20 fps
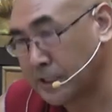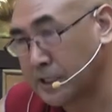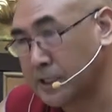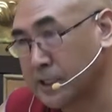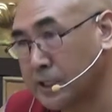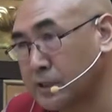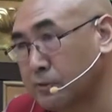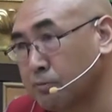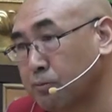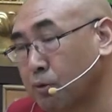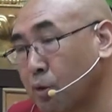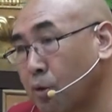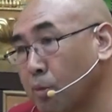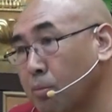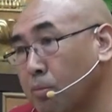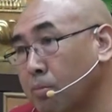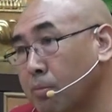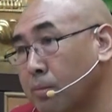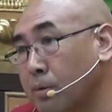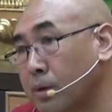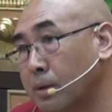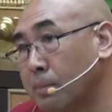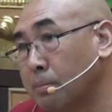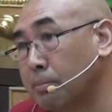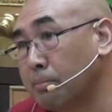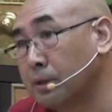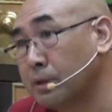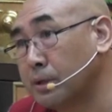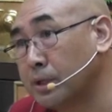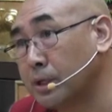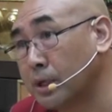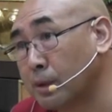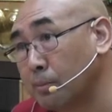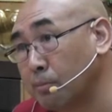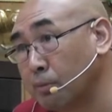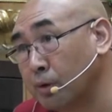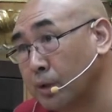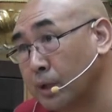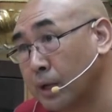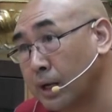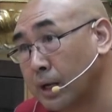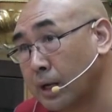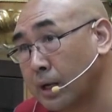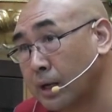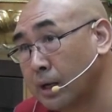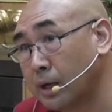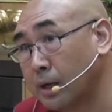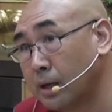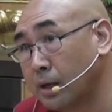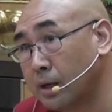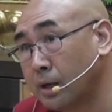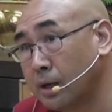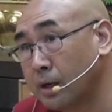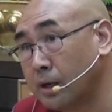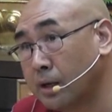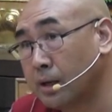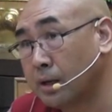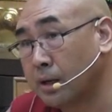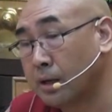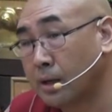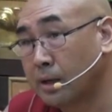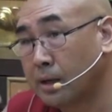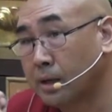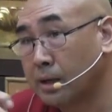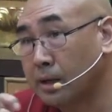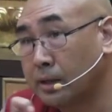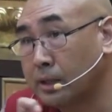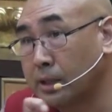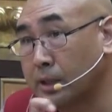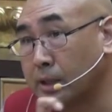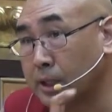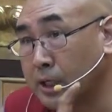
lineage from Maitreya Buddha. Then